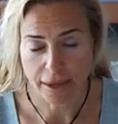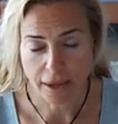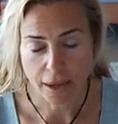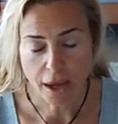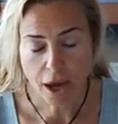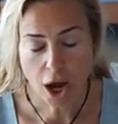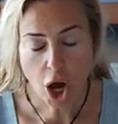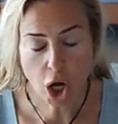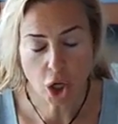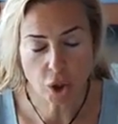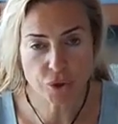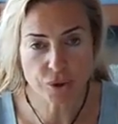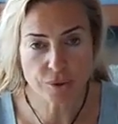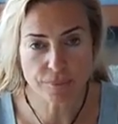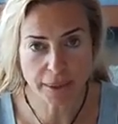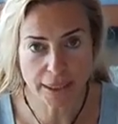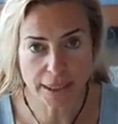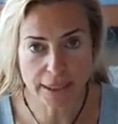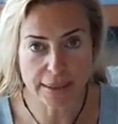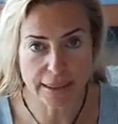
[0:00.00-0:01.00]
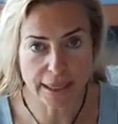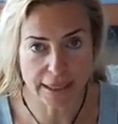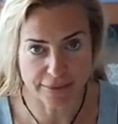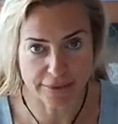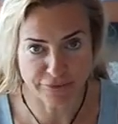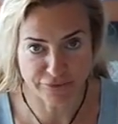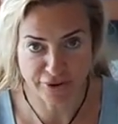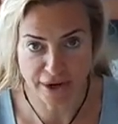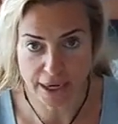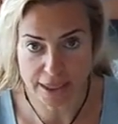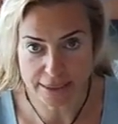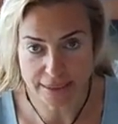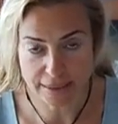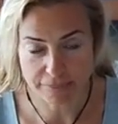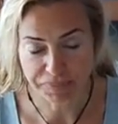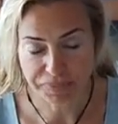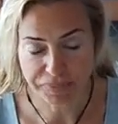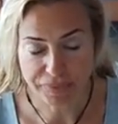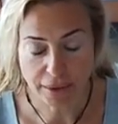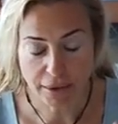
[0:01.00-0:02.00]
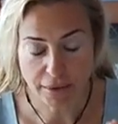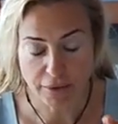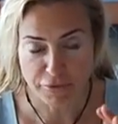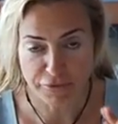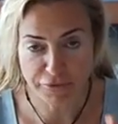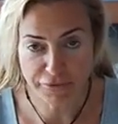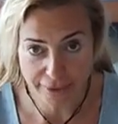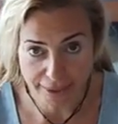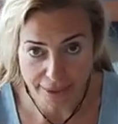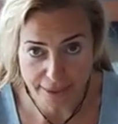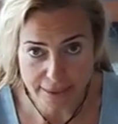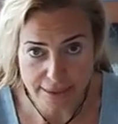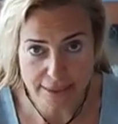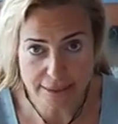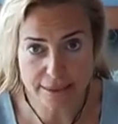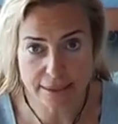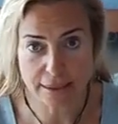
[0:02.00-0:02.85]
How you make that phrase? First,